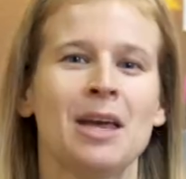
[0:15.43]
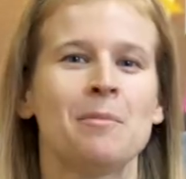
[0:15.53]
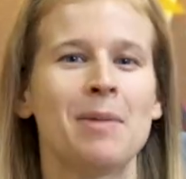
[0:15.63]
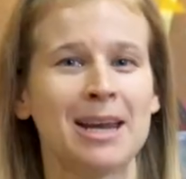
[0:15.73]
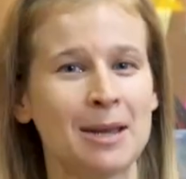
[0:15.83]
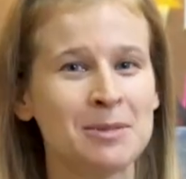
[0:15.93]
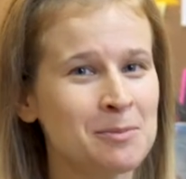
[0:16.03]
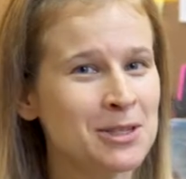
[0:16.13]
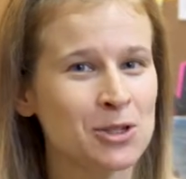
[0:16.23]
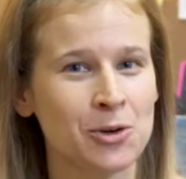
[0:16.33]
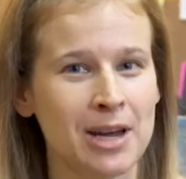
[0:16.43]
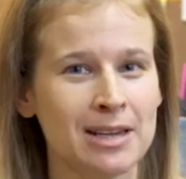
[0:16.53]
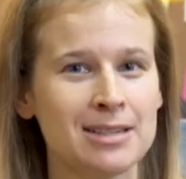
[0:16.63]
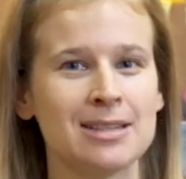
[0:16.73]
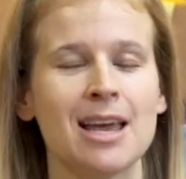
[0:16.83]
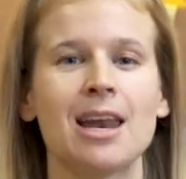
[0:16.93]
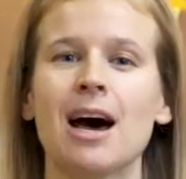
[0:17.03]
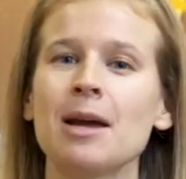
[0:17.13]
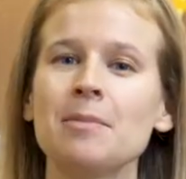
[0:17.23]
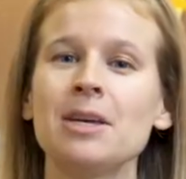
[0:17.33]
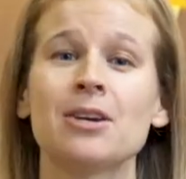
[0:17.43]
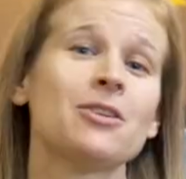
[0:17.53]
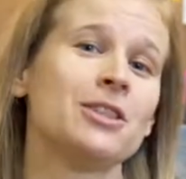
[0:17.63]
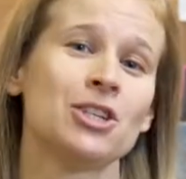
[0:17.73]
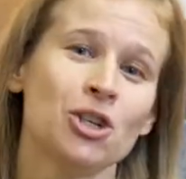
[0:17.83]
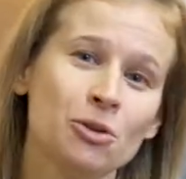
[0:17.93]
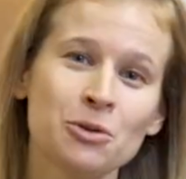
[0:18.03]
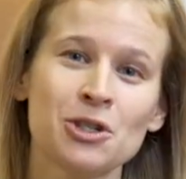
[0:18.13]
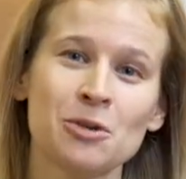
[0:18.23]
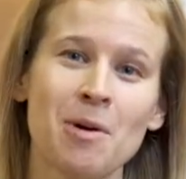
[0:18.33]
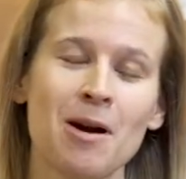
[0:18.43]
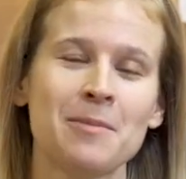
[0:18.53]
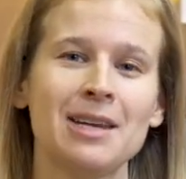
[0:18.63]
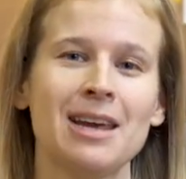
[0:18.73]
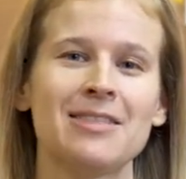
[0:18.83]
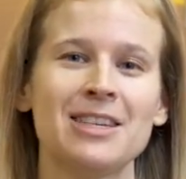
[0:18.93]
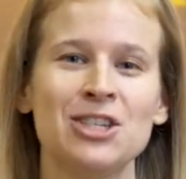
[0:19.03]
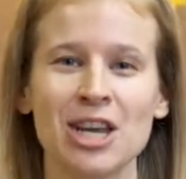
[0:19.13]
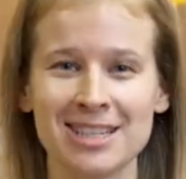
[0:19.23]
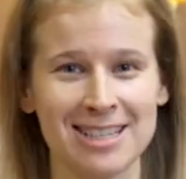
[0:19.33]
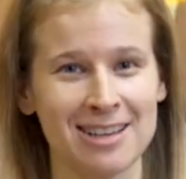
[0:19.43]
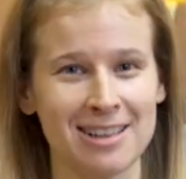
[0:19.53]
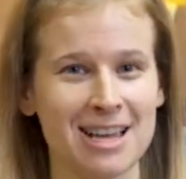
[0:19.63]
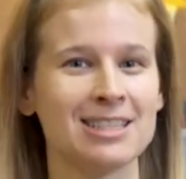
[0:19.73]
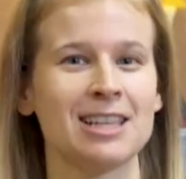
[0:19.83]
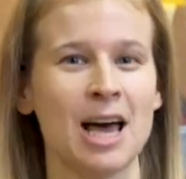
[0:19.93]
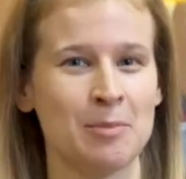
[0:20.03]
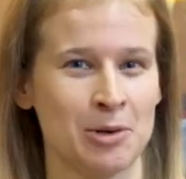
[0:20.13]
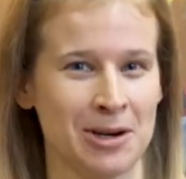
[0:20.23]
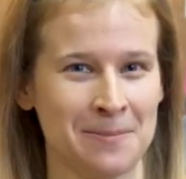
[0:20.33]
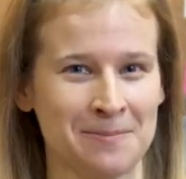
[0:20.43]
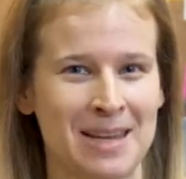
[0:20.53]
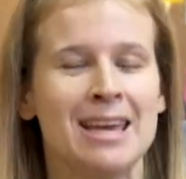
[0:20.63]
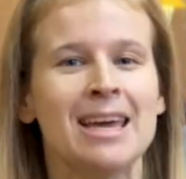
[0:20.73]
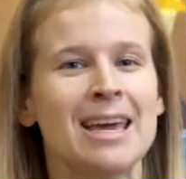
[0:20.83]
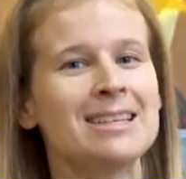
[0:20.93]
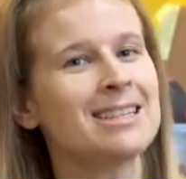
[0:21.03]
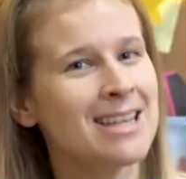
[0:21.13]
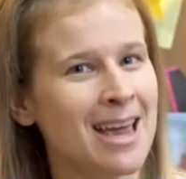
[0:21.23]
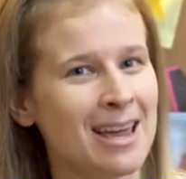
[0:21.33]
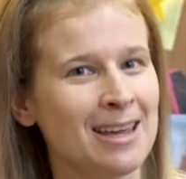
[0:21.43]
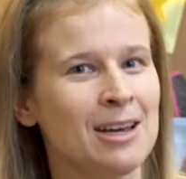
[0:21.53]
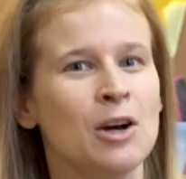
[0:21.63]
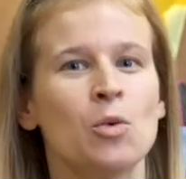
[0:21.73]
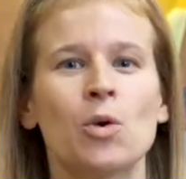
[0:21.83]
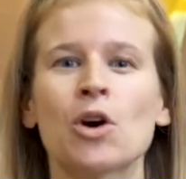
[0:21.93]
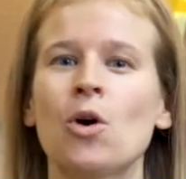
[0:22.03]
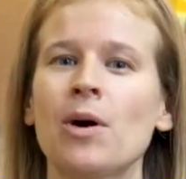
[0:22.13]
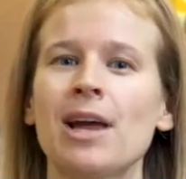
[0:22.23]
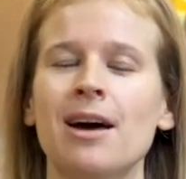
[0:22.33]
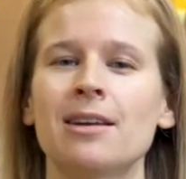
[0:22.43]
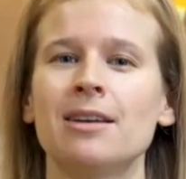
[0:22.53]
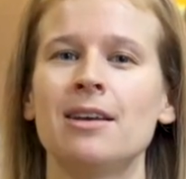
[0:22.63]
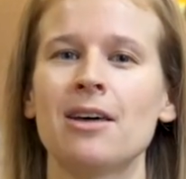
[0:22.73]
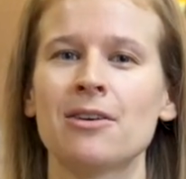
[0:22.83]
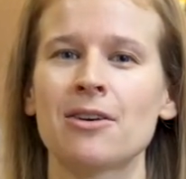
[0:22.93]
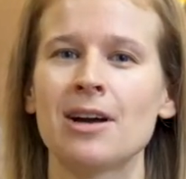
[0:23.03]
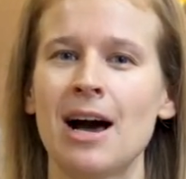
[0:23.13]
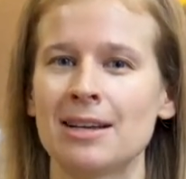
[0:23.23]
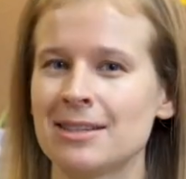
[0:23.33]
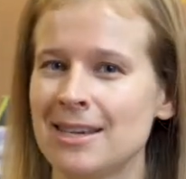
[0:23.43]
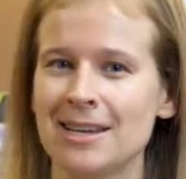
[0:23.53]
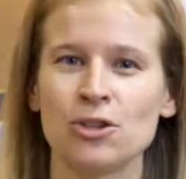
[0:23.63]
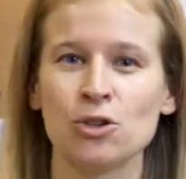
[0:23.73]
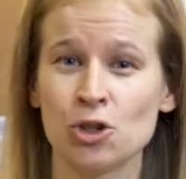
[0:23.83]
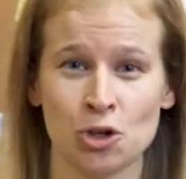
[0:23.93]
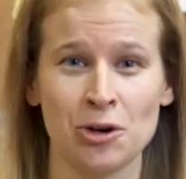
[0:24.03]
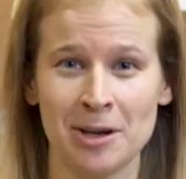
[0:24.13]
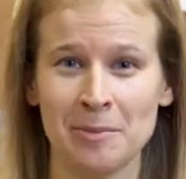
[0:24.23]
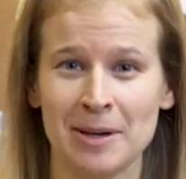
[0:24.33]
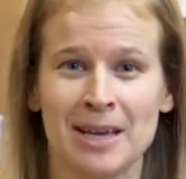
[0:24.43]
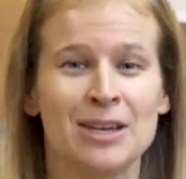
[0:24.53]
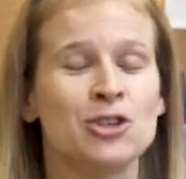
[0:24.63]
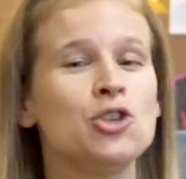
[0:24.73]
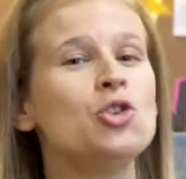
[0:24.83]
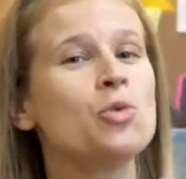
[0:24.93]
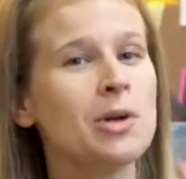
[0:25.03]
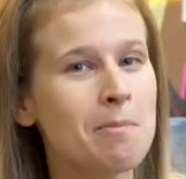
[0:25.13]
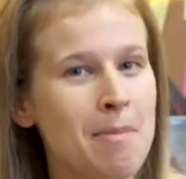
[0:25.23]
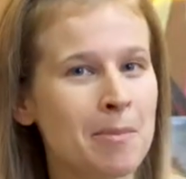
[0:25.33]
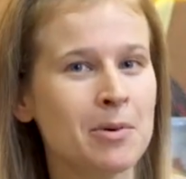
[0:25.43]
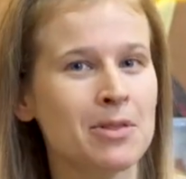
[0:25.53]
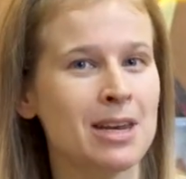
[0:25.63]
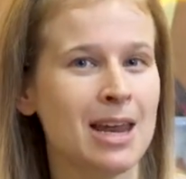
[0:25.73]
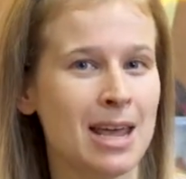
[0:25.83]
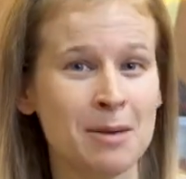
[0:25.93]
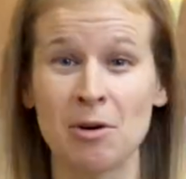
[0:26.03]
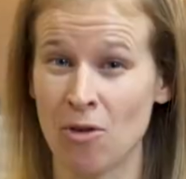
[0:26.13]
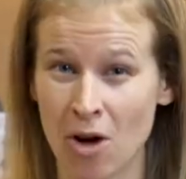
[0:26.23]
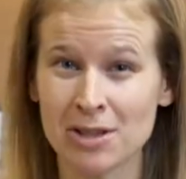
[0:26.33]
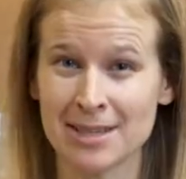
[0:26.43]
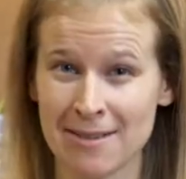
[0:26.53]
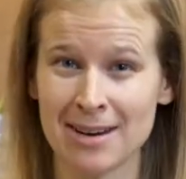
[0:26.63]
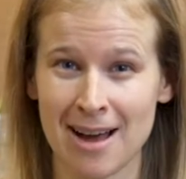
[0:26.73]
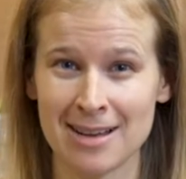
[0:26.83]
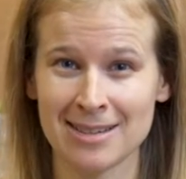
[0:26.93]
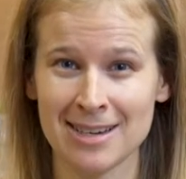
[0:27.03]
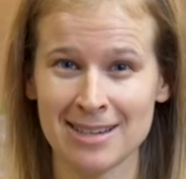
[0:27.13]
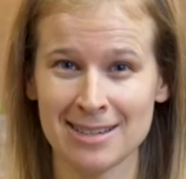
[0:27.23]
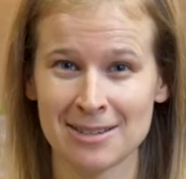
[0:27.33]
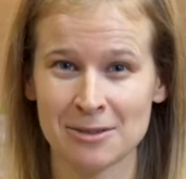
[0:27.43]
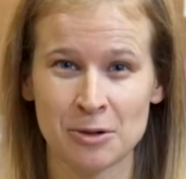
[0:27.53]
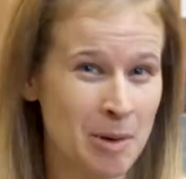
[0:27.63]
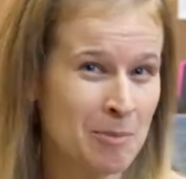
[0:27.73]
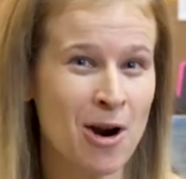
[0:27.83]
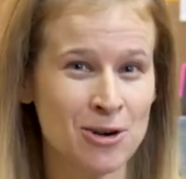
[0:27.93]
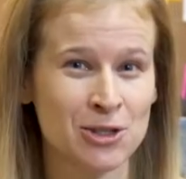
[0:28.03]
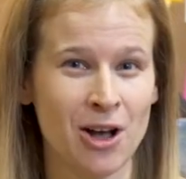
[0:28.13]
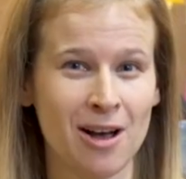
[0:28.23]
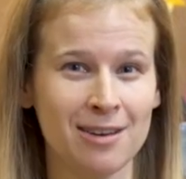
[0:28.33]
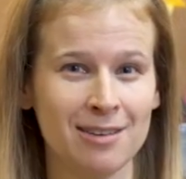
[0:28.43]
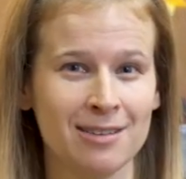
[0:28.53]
My name's Miss Grace, and I'm here in the Children's Department at the JCLS Library. And today, we're going on another continental trip. Do you remember the name of all seven continents? Remember our song?